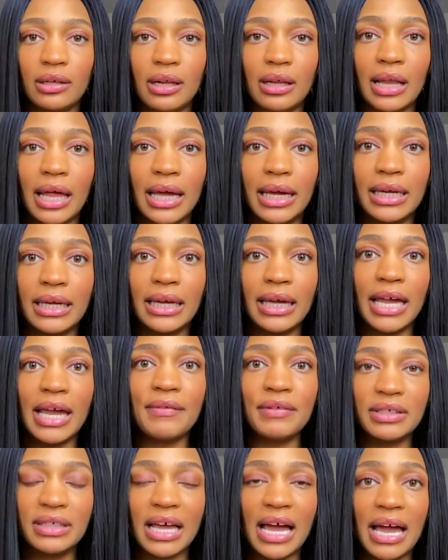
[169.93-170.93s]
Like
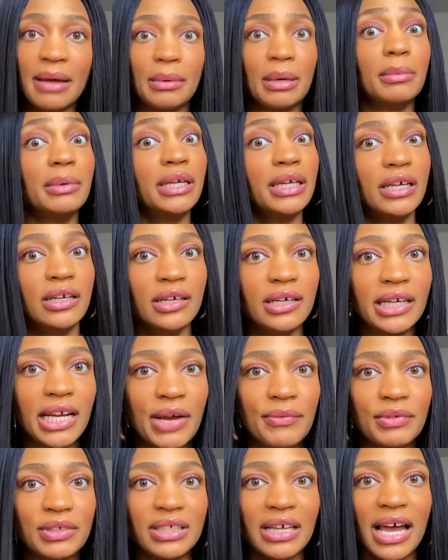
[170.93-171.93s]
every time, I mean, good
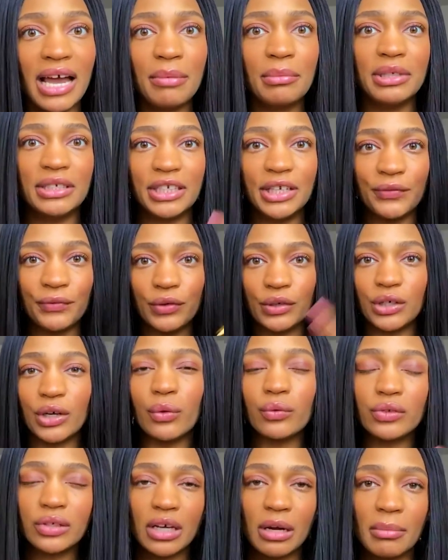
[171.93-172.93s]
every time, but different
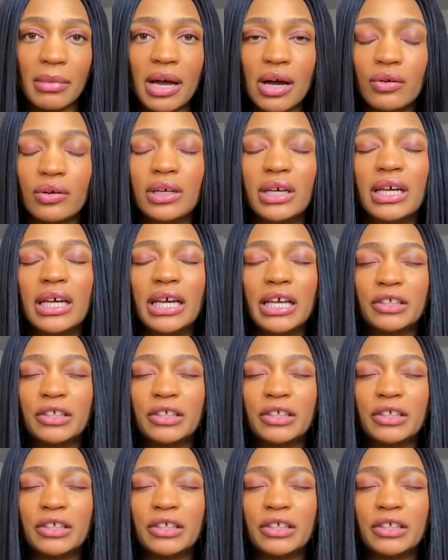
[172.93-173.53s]
notes come out.